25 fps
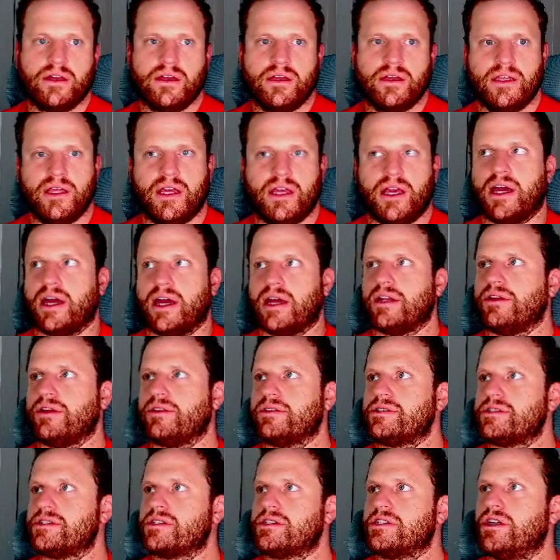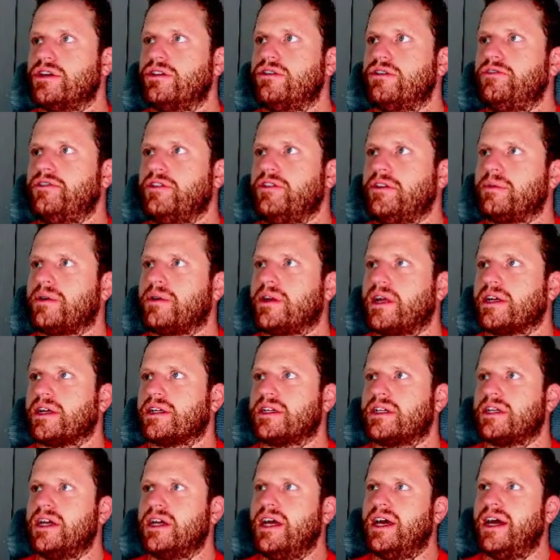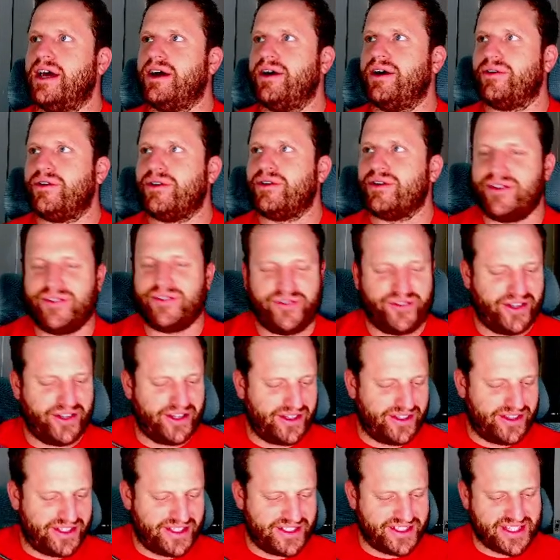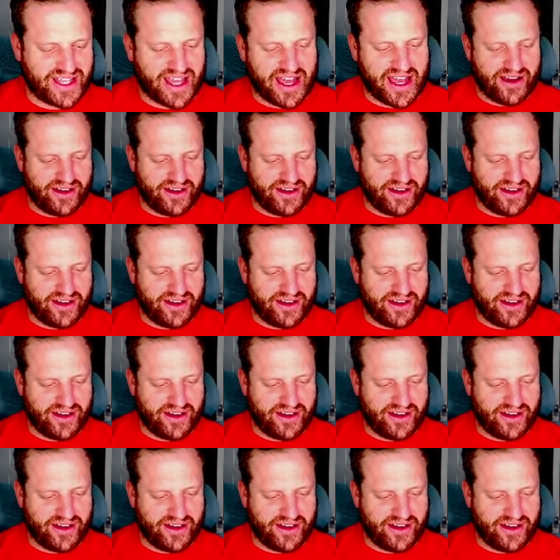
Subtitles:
Okay, I know this is goofy, but I want to figure this out.